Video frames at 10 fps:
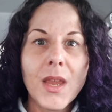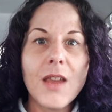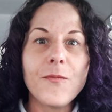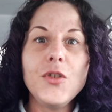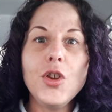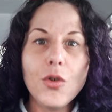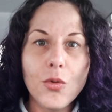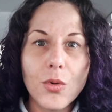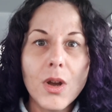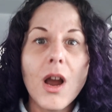If
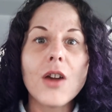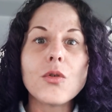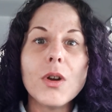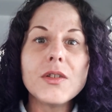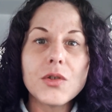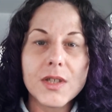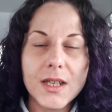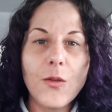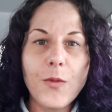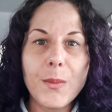you are going to
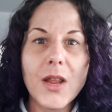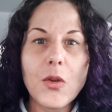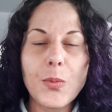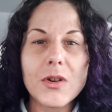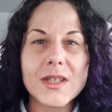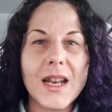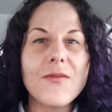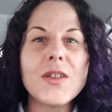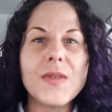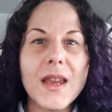steal from another person
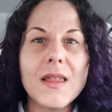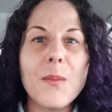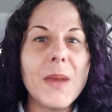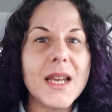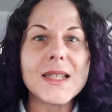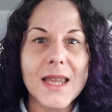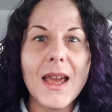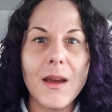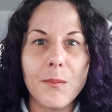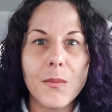everything that makes
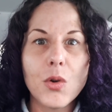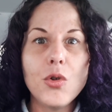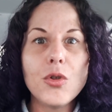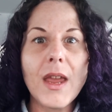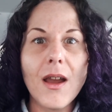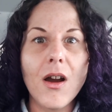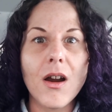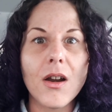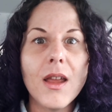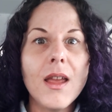them who they
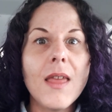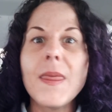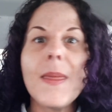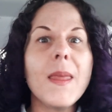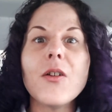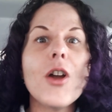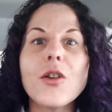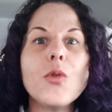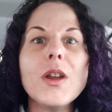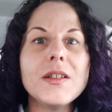are, then they're
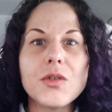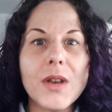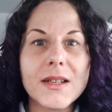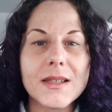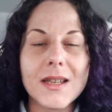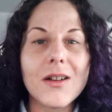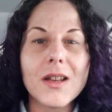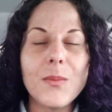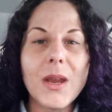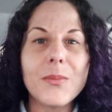not going to
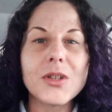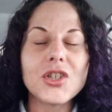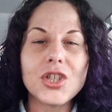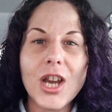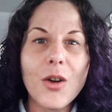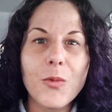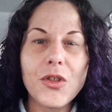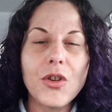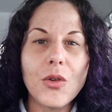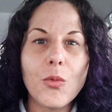necessarily be able to share
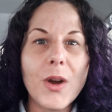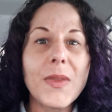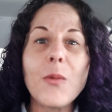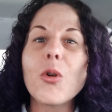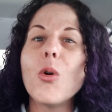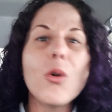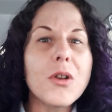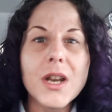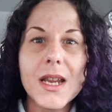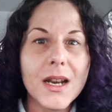with you what they were
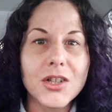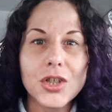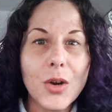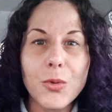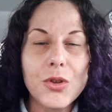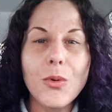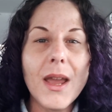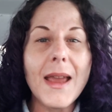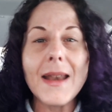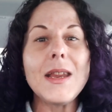already going to share with you
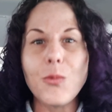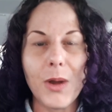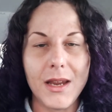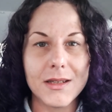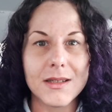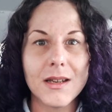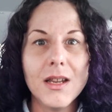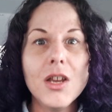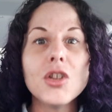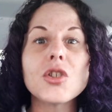anyways.
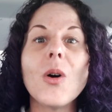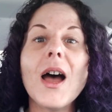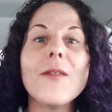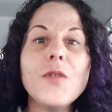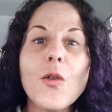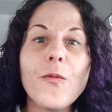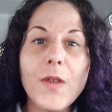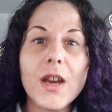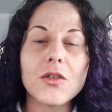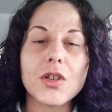So have no
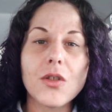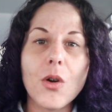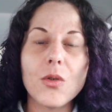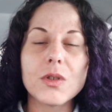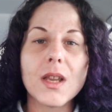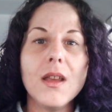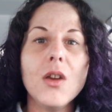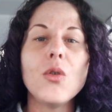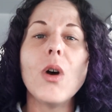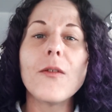fear to those
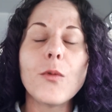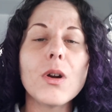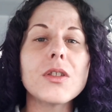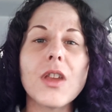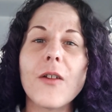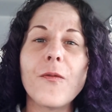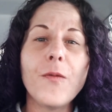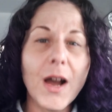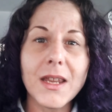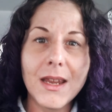who have worked their
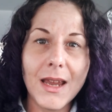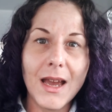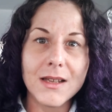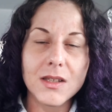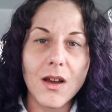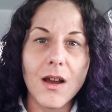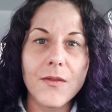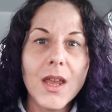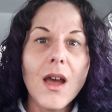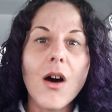fucking ass
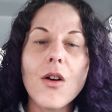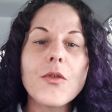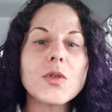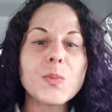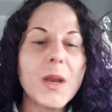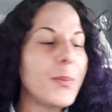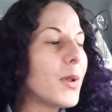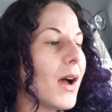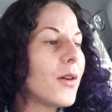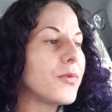off. All those
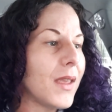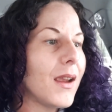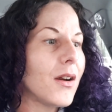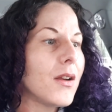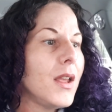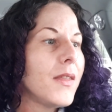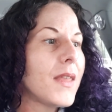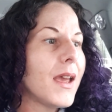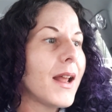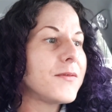people out there
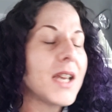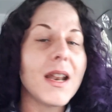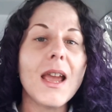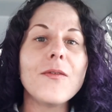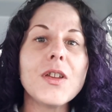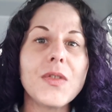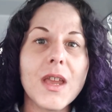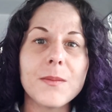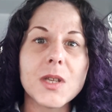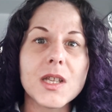that have done
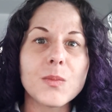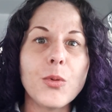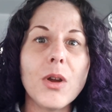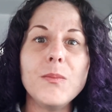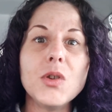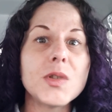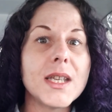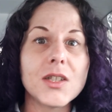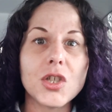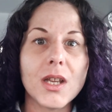everything up to this point,
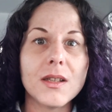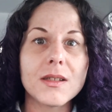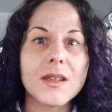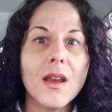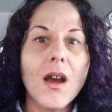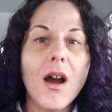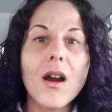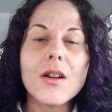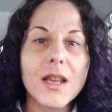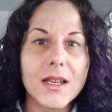musicians,
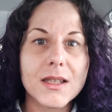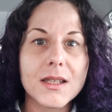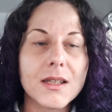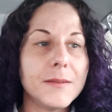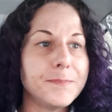artists,